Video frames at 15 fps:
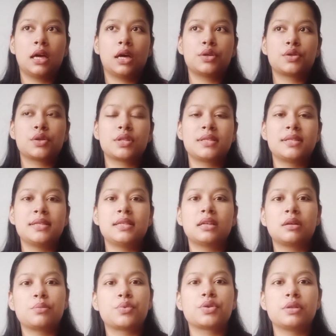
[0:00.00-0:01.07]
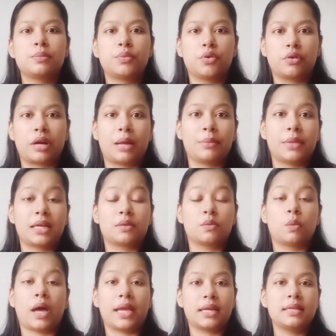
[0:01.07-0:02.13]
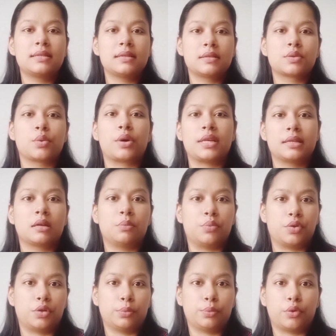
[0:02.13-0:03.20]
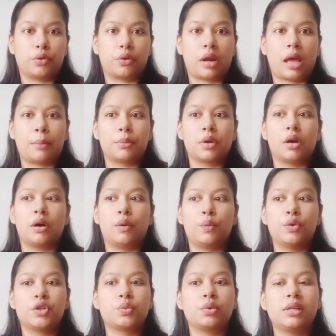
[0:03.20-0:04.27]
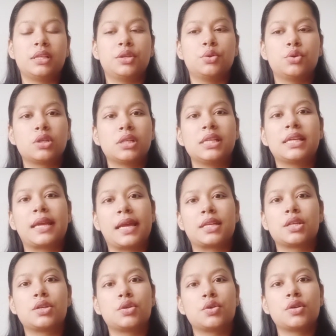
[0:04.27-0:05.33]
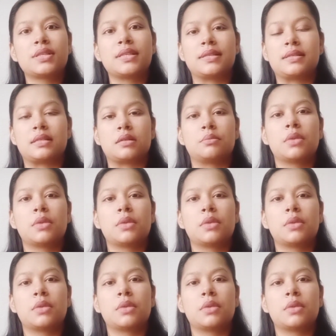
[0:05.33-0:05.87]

So this is a computer program. That virus is known as a computer program, which will usually get into your system